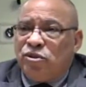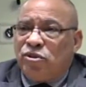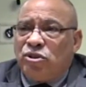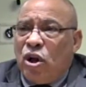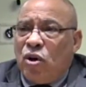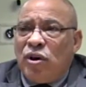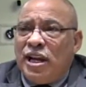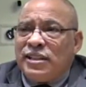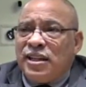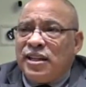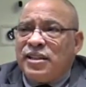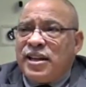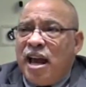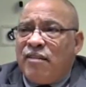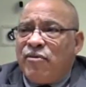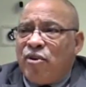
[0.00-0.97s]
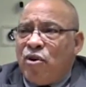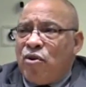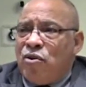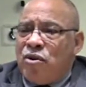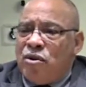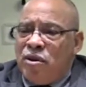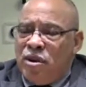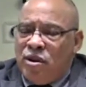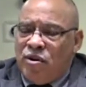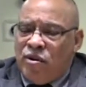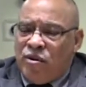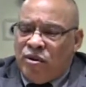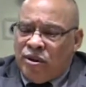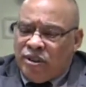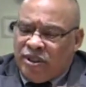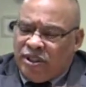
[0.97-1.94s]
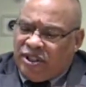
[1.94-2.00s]
Don't let the devil
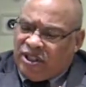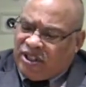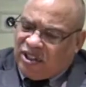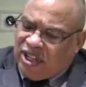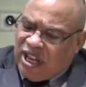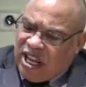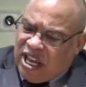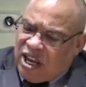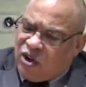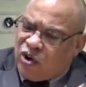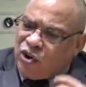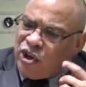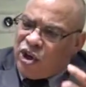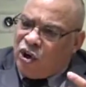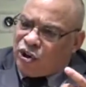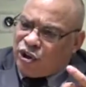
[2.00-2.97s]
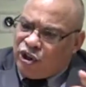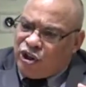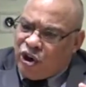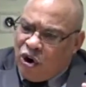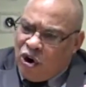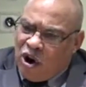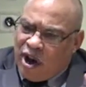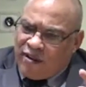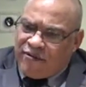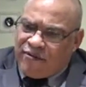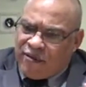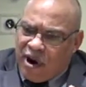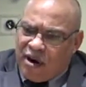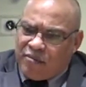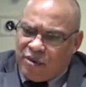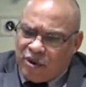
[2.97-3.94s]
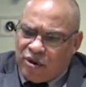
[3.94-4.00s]
steal your joy
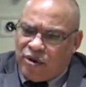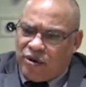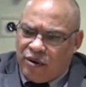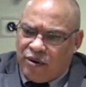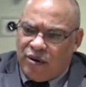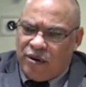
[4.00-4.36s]
from you.